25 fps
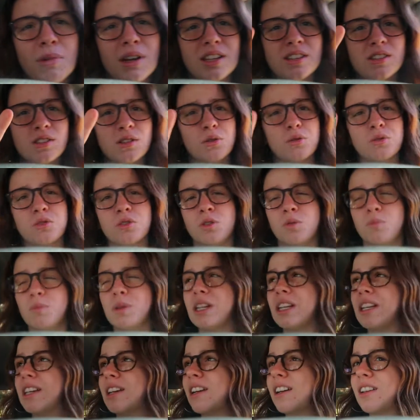my social
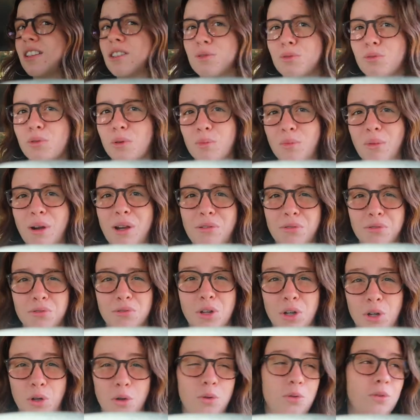medias from my
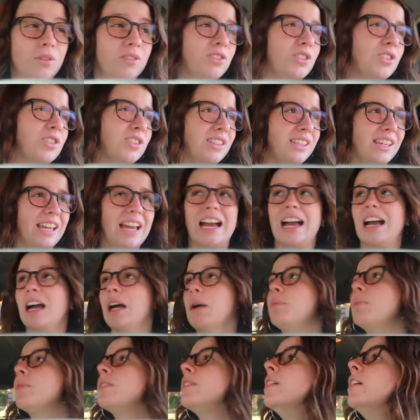phone, just the
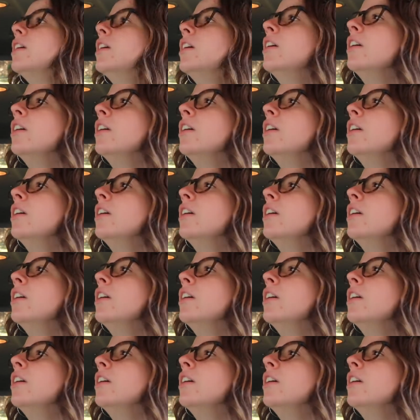apps.